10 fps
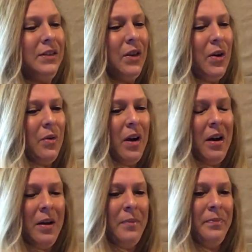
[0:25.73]
So
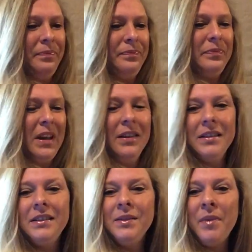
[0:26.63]

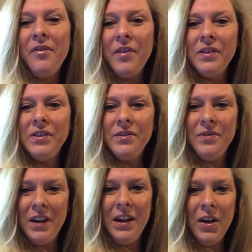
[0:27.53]
this is my first
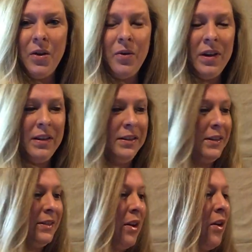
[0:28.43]
video, and this
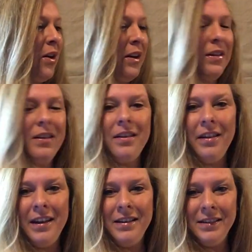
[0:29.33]
is on
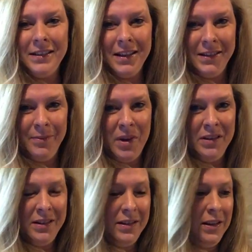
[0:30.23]
client
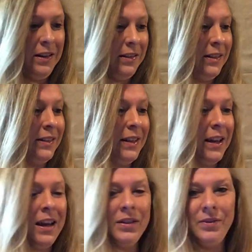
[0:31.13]
assessment, since it
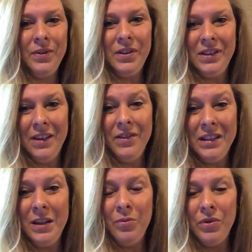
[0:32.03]
accounts for
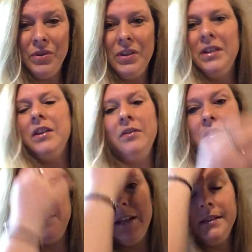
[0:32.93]
17% of
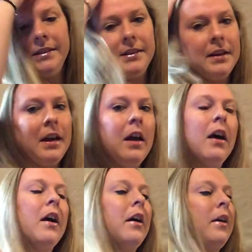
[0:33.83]
the test.
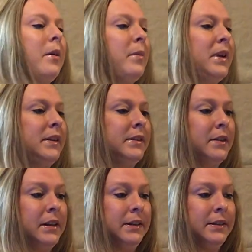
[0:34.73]
It's
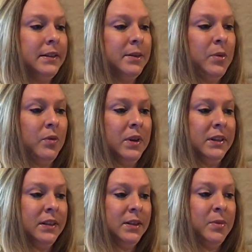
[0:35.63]
client assessment,
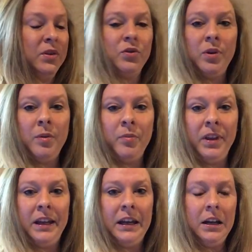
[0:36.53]
reassessment, and treatment
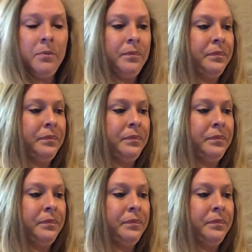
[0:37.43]
planning.